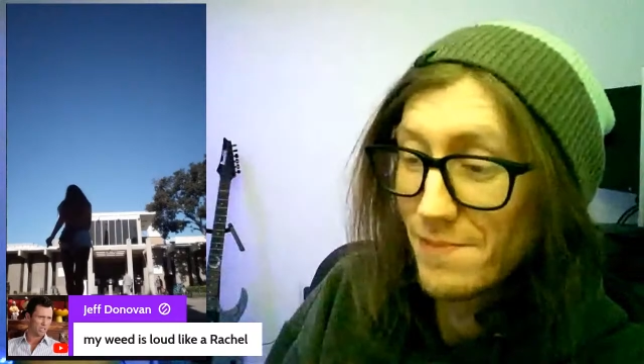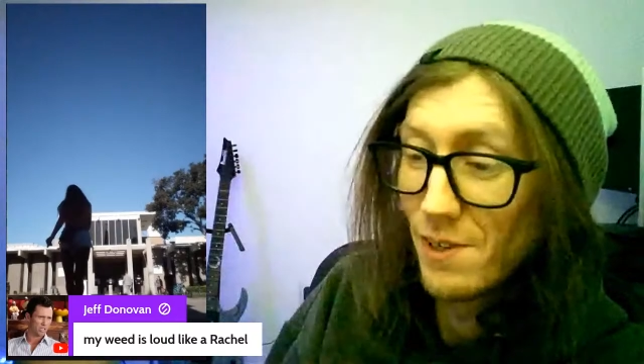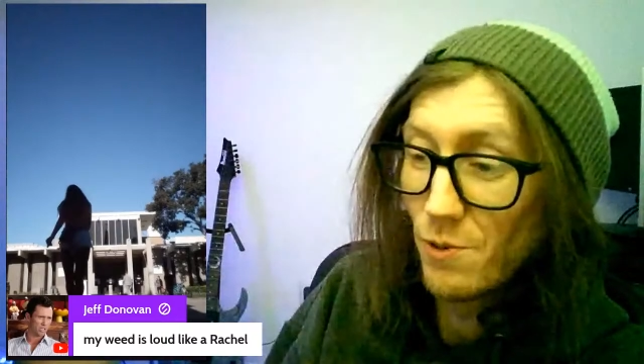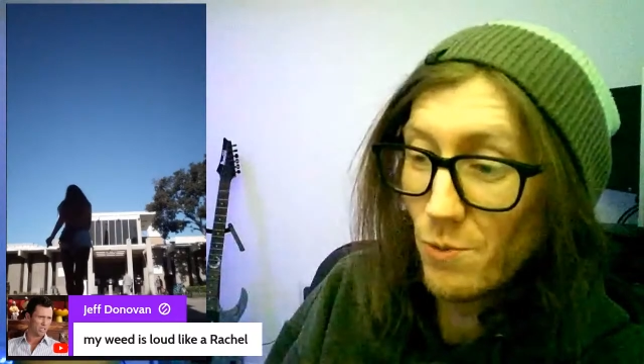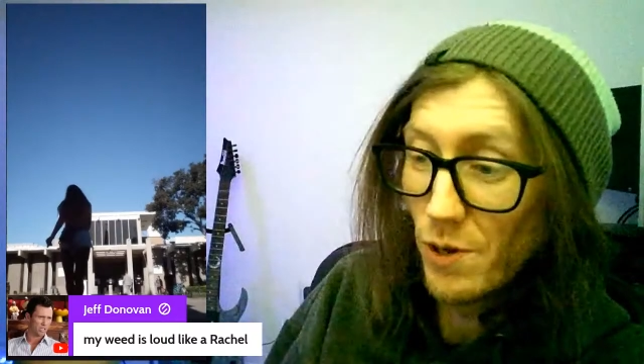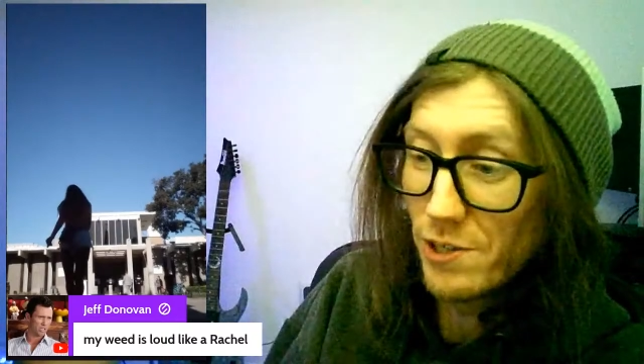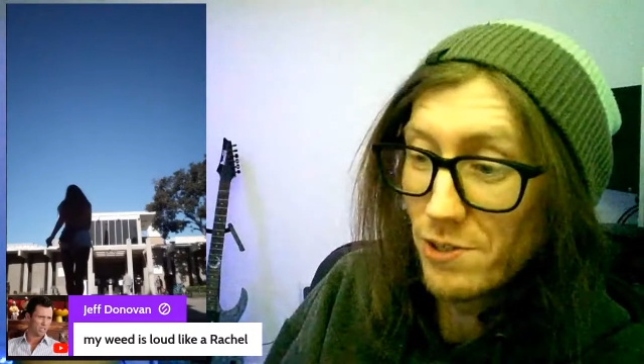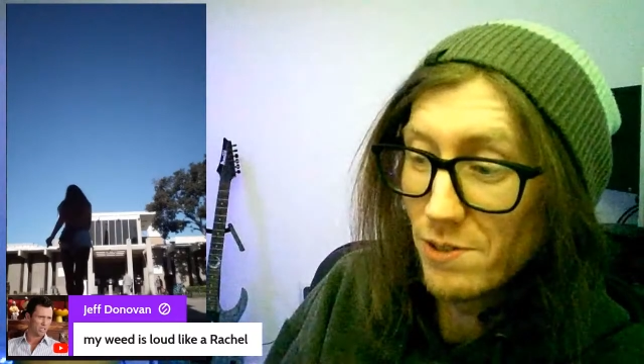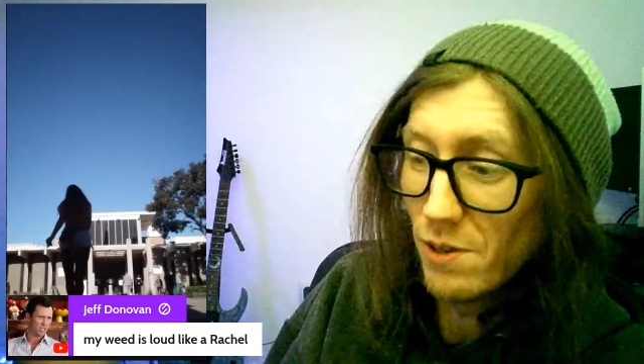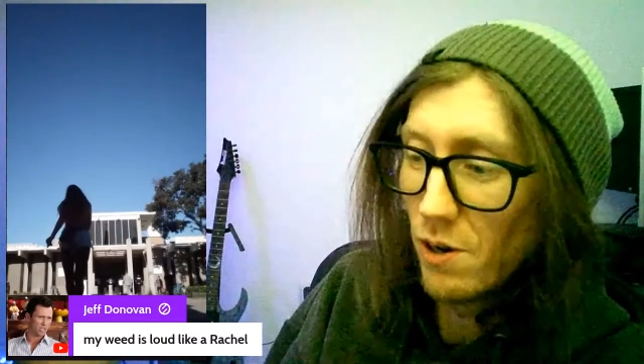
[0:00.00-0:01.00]

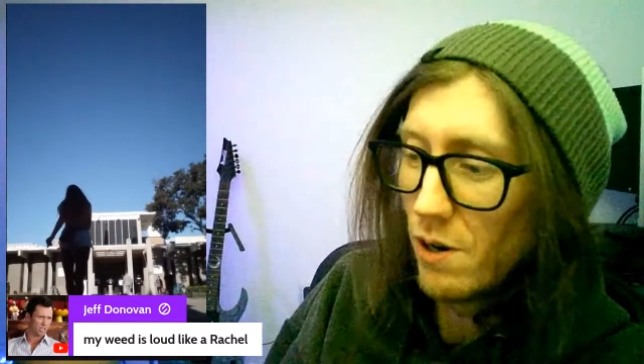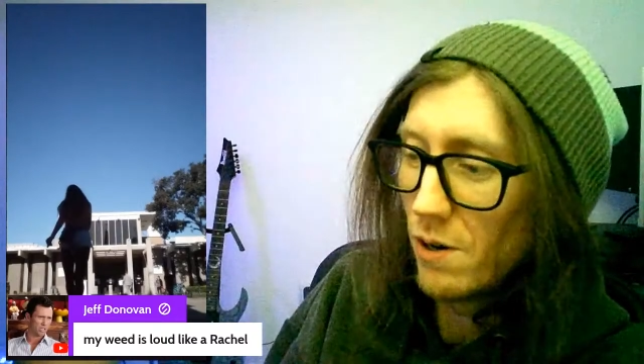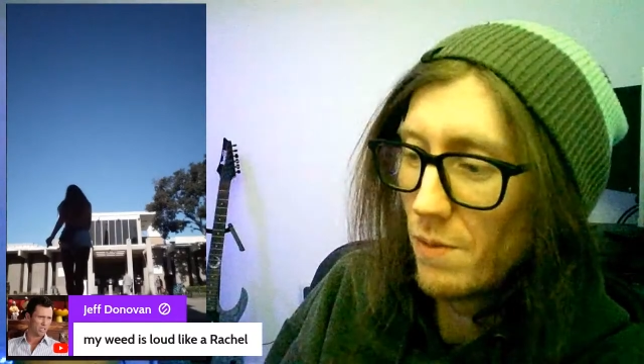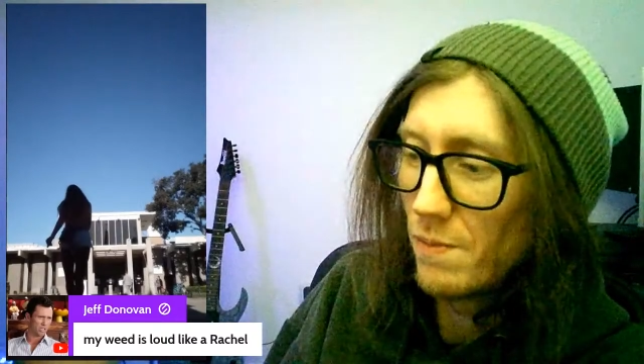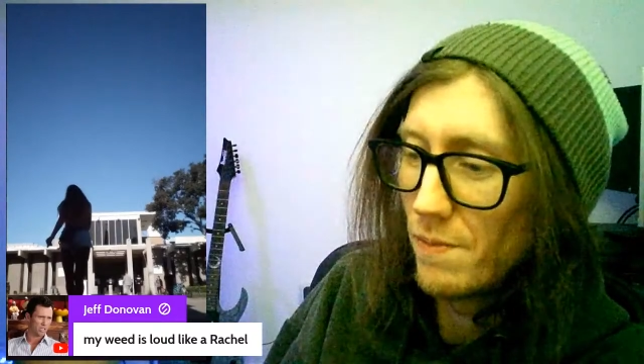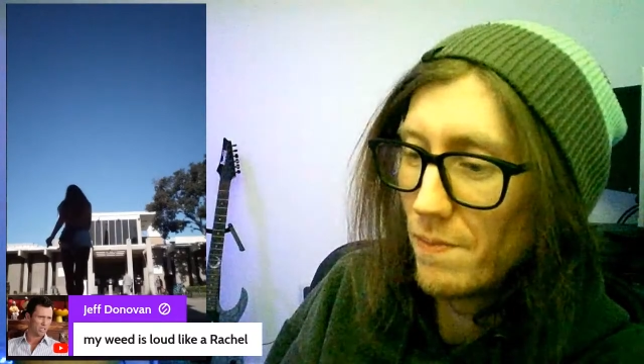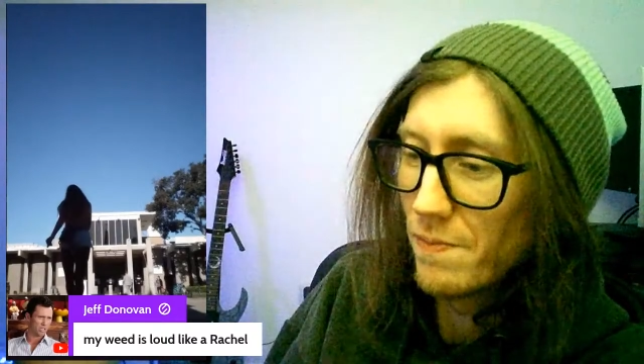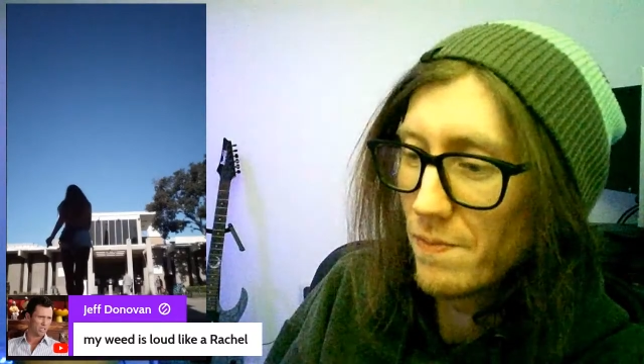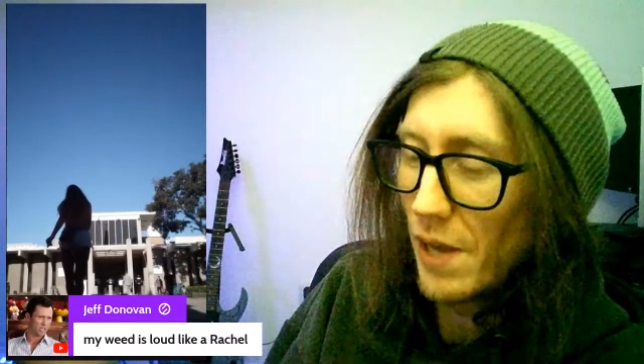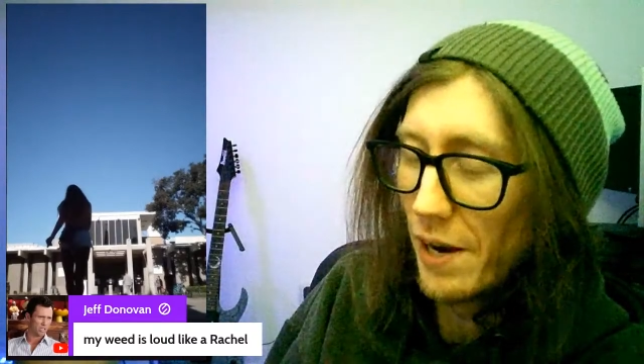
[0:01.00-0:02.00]
Rachel, oh,
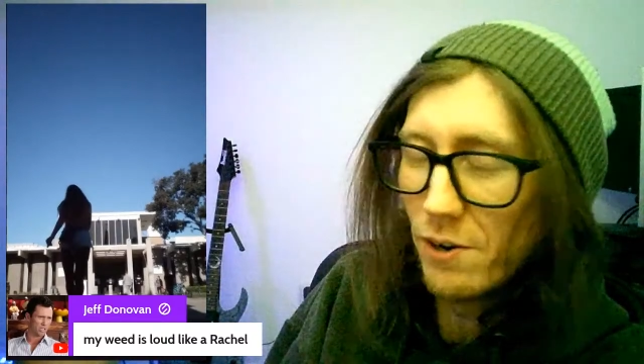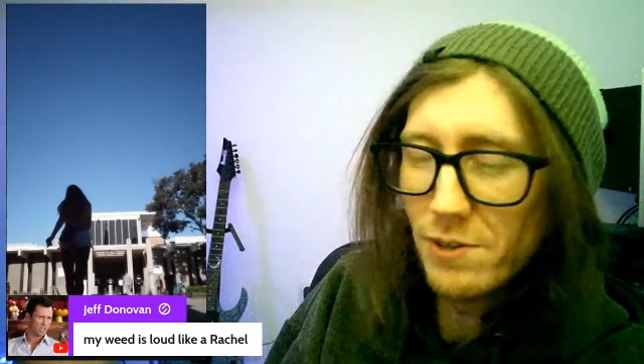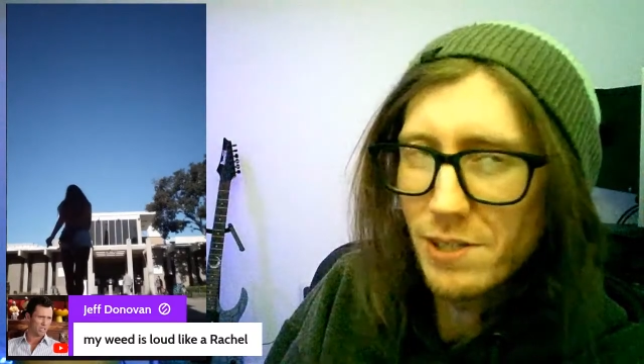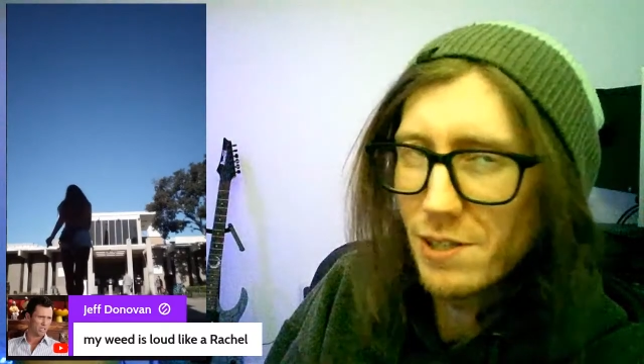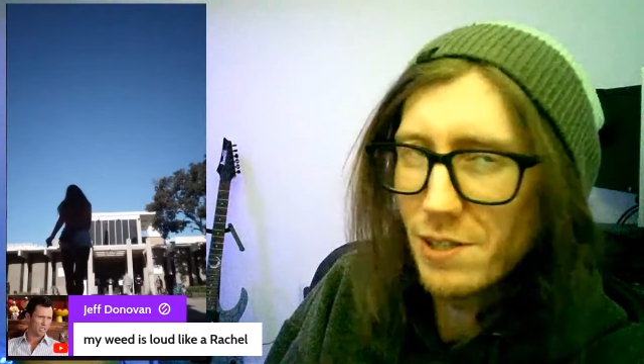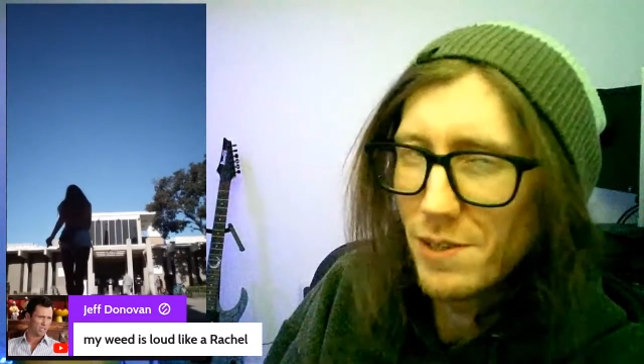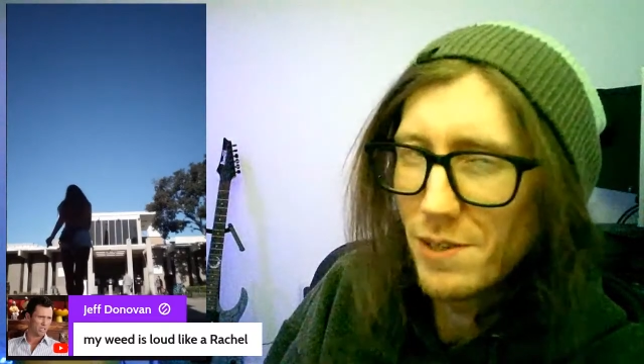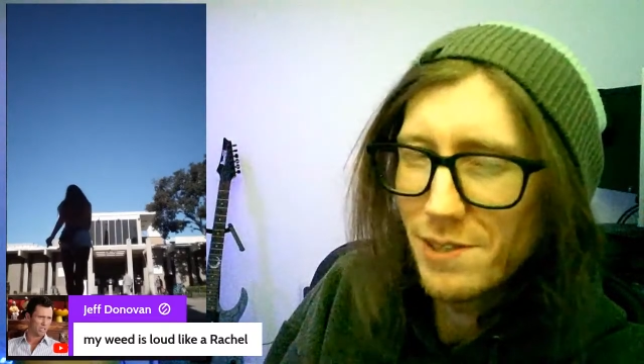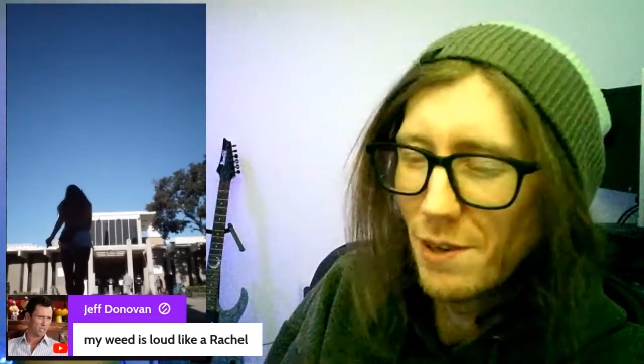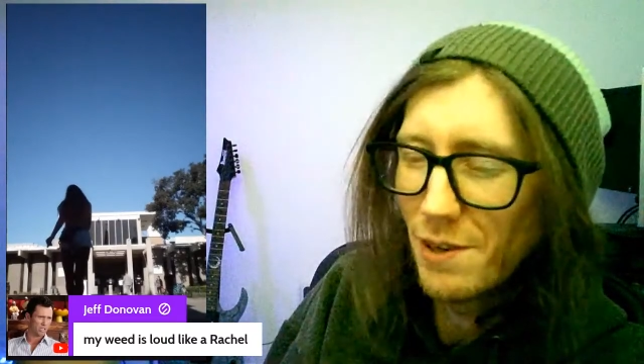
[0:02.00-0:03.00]
I always get them
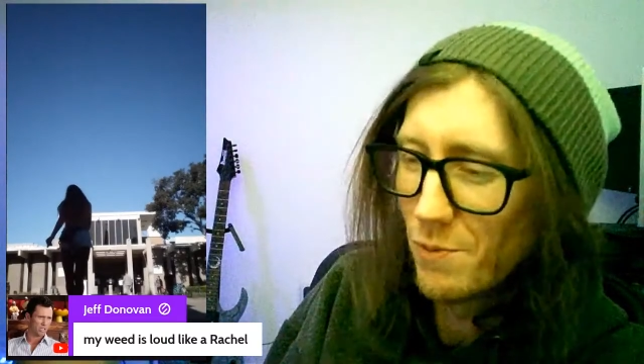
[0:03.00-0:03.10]
mixed up.